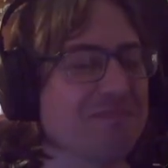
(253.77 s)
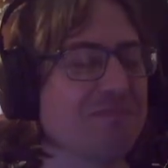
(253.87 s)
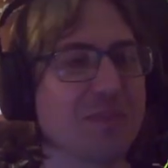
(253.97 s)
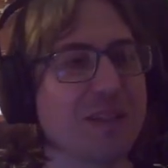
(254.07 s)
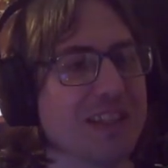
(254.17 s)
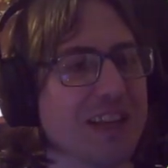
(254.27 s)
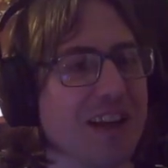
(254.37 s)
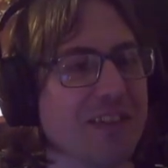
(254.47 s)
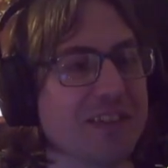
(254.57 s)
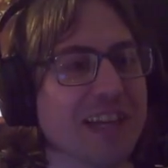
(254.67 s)
But, you know,
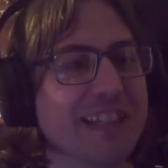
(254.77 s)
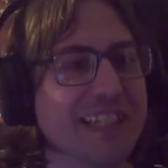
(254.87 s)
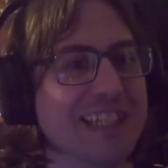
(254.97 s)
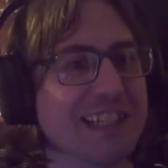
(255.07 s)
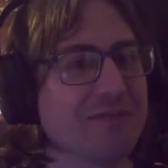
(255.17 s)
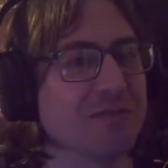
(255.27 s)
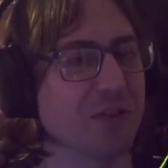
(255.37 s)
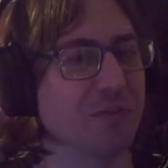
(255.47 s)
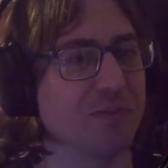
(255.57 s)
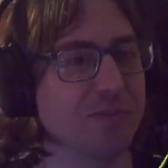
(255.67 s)
the transition room